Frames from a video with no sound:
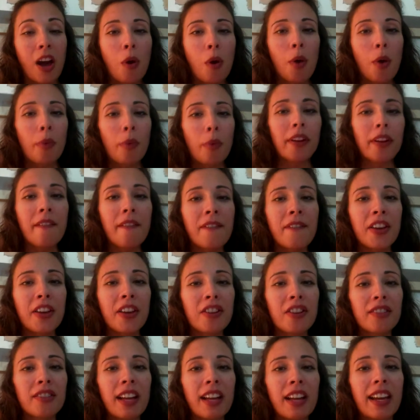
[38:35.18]
what would it
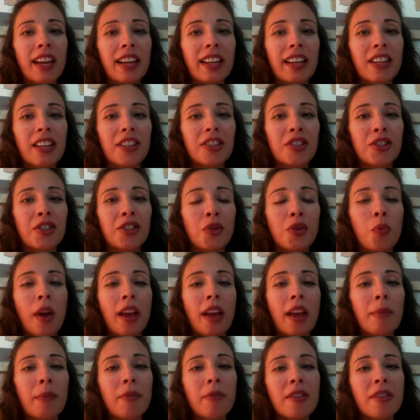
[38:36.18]
feel like to
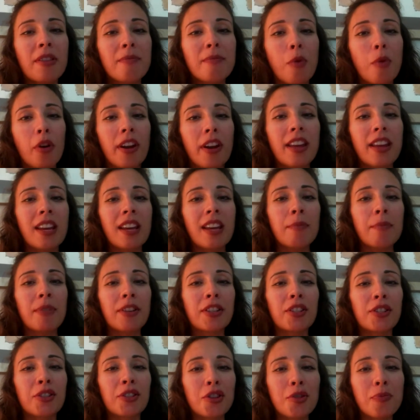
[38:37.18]
wake up in the morning and be
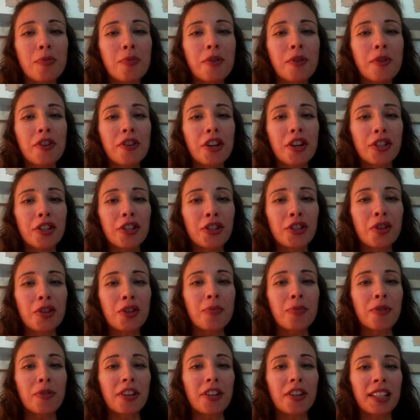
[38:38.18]
super,
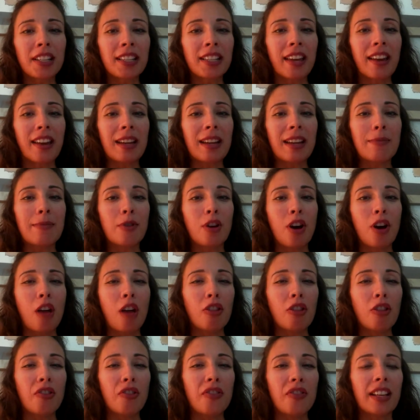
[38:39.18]
super excited about all
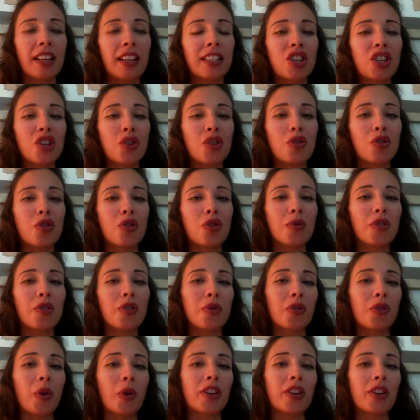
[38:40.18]
the things that you knew you
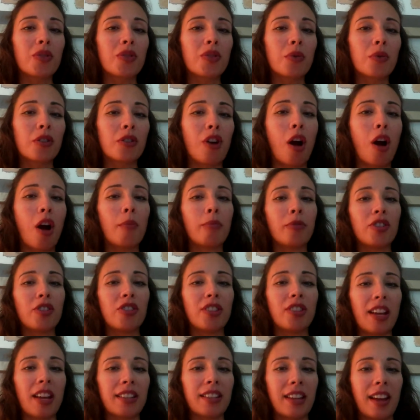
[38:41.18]
were going to accomplish
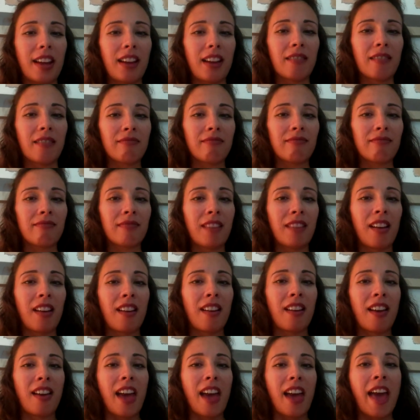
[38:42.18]
that day?
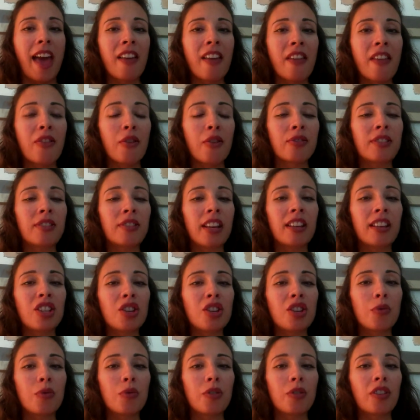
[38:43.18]
And that those things that
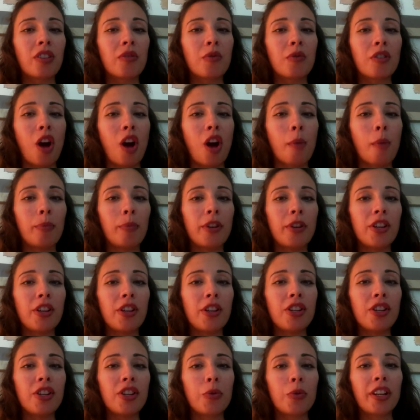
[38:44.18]
you were going to accomplish
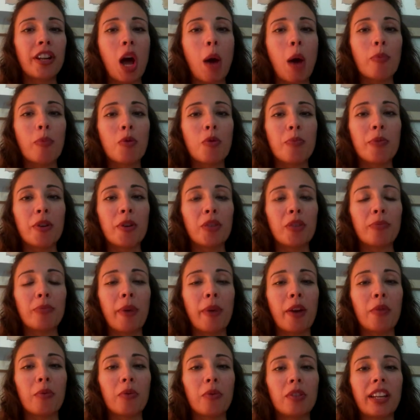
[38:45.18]
were going to help you build
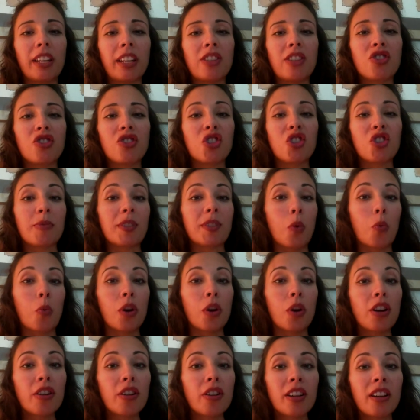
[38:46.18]
better relationships at
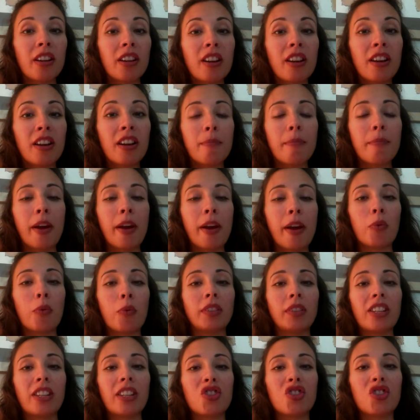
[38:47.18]
work, better
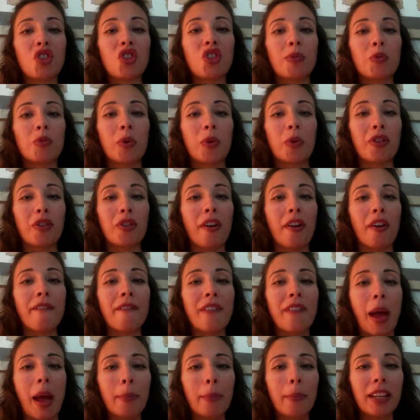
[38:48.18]
relationships with your
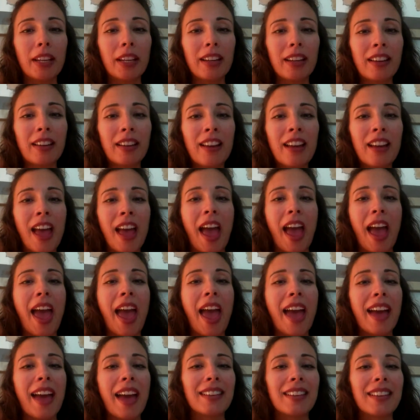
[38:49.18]
family,
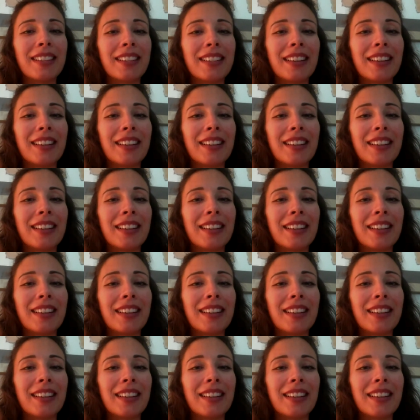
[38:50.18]
and